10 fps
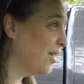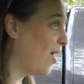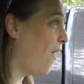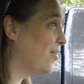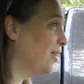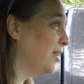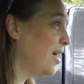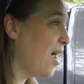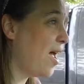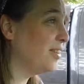It'll take you
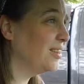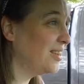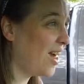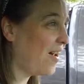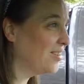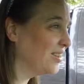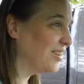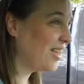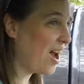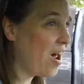8, 10, 15
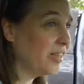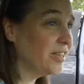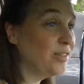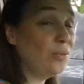years, but you'll get it